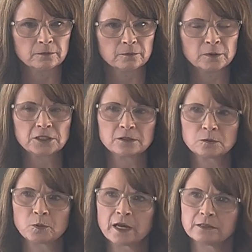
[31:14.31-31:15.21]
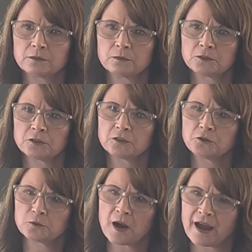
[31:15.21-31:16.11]
which is what should
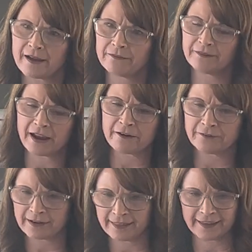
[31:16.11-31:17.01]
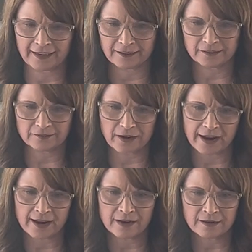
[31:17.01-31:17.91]
drive everything,
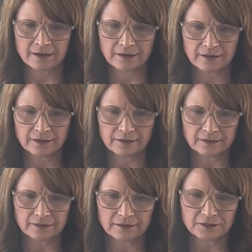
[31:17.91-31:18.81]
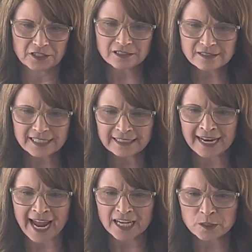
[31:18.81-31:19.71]
right? Jesus didn't
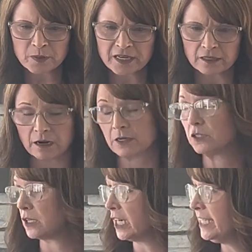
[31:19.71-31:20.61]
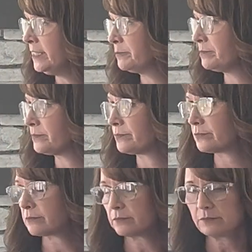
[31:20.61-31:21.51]
ask Peter, are you sorry?
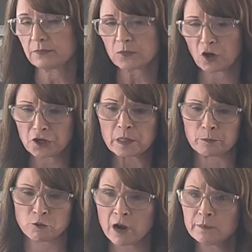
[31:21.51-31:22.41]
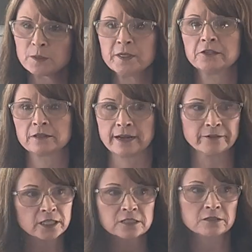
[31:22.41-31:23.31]
Are you going to promise me you're never
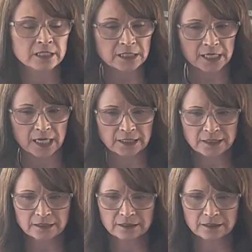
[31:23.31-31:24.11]
going to do this again?